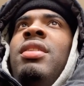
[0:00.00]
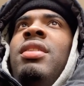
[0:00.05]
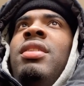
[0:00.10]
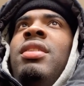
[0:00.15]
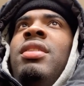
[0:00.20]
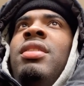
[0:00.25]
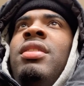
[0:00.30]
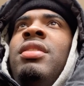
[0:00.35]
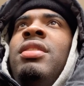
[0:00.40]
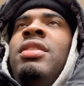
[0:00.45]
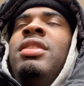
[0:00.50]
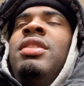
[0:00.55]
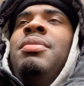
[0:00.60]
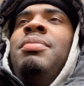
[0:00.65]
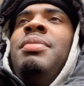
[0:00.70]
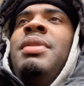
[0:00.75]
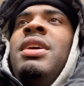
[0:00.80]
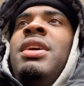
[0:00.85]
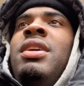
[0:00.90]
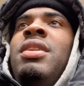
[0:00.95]
Cause it's a
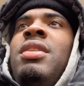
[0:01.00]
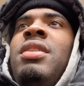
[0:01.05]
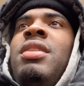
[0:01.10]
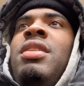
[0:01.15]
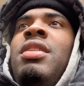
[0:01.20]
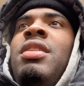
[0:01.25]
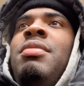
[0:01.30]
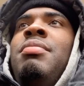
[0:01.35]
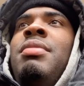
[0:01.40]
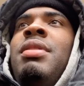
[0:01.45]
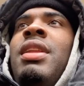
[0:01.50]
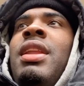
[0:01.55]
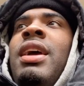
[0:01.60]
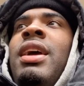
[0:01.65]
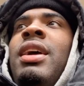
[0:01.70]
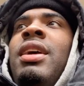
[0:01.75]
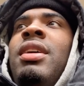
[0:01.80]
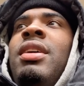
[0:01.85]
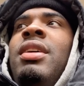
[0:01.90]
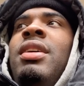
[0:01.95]
big hood, but
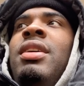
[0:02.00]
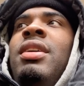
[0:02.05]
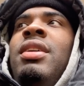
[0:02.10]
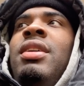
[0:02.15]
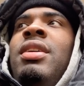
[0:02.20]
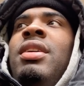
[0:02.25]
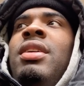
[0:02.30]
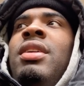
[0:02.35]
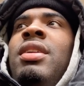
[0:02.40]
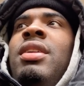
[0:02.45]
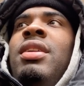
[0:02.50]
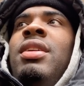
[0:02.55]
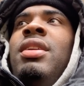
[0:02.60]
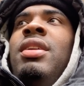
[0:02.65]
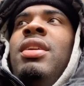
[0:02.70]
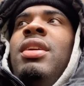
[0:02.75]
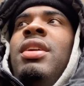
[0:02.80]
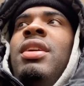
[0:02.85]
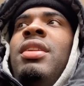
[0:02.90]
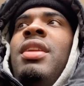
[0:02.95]
like
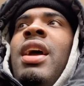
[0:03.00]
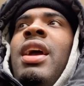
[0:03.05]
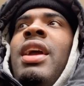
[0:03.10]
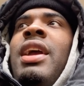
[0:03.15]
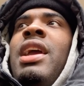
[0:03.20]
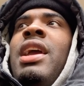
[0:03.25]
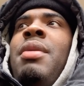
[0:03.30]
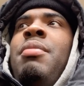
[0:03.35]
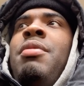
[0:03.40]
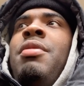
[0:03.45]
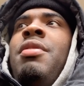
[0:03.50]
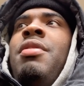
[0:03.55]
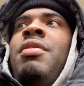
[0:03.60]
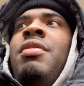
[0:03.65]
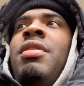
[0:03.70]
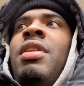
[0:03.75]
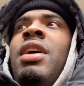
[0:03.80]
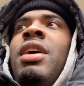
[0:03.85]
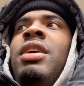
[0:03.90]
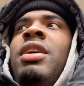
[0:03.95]
in diameter,
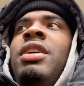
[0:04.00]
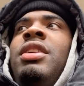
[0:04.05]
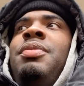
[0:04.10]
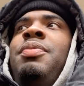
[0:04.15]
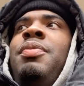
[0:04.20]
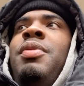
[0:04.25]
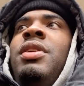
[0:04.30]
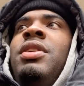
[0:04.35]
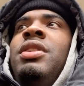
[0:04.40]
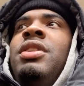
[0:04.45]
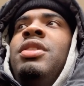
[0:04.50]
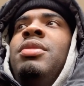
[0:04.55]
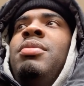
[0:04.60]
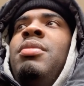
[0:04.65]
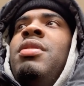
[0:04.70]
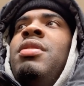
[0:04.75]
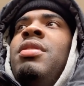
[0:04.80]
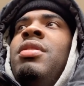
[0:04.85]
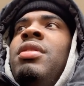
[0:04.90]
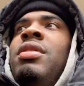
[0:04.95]
like it's pretty
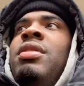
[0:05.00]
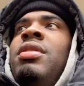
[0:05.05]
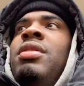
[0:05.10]
small.